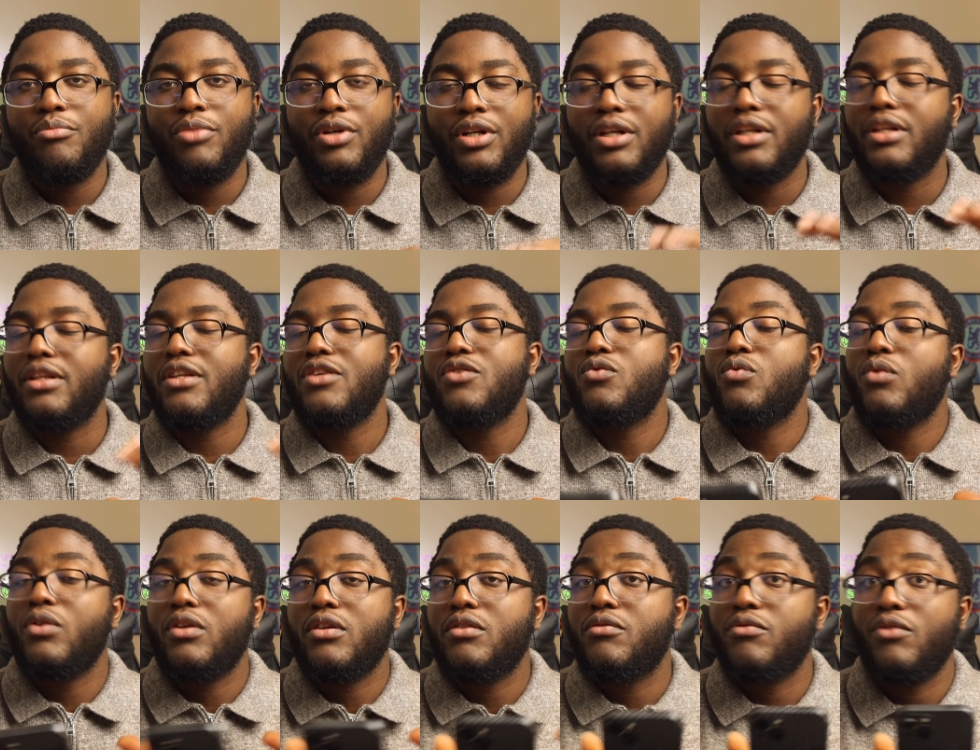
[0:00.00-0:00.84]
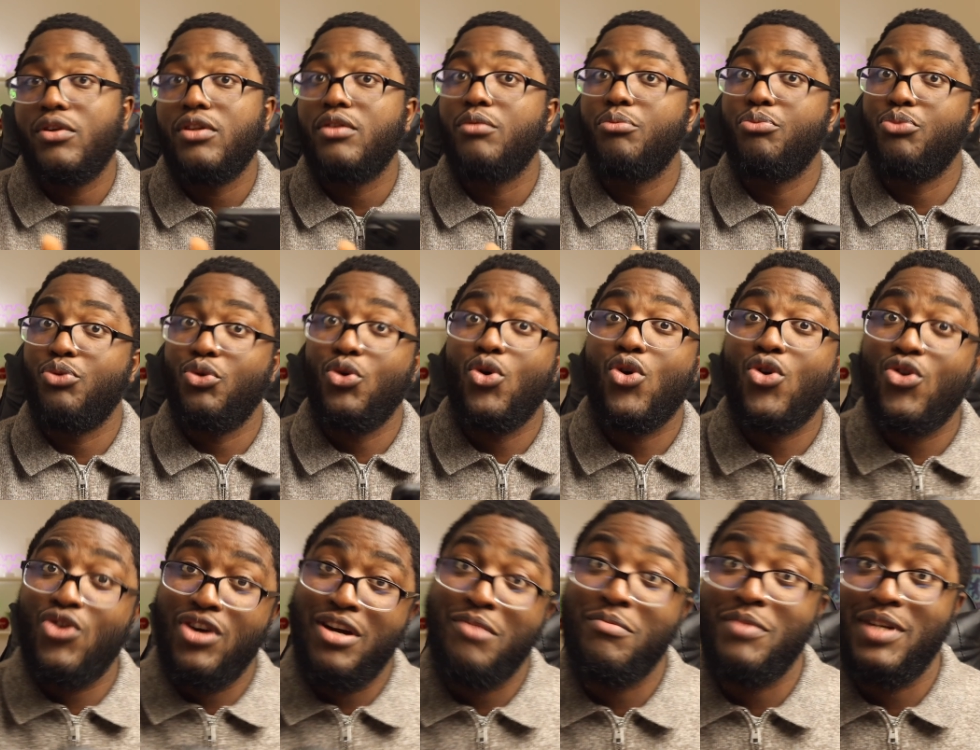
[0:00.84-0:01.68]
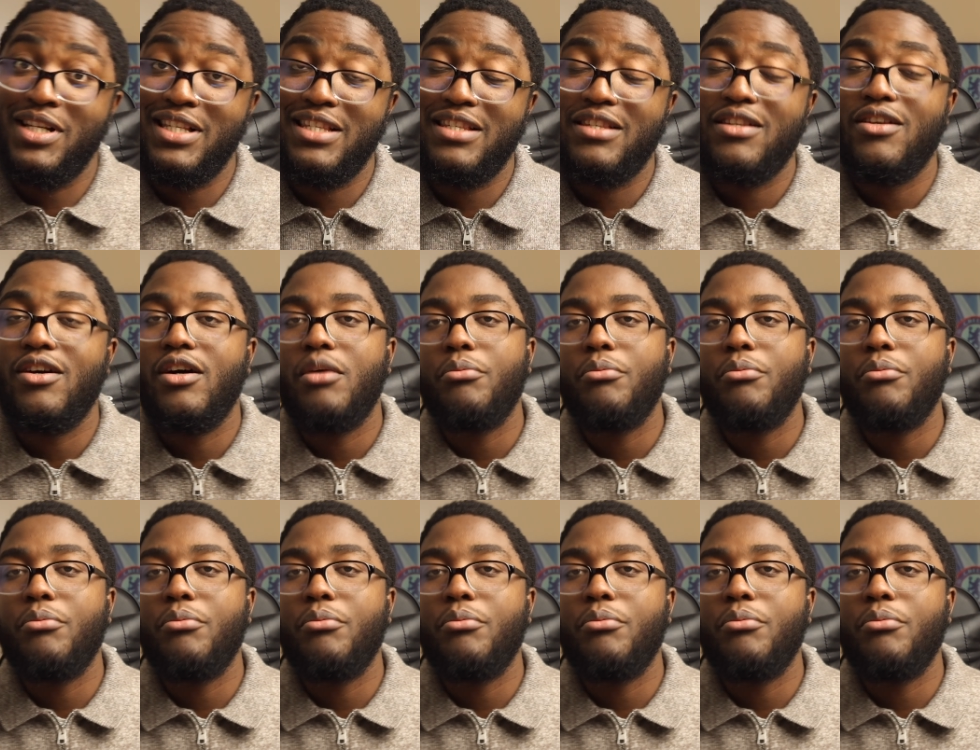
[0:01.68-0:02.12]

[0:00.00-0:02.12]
but this one is for the programmers.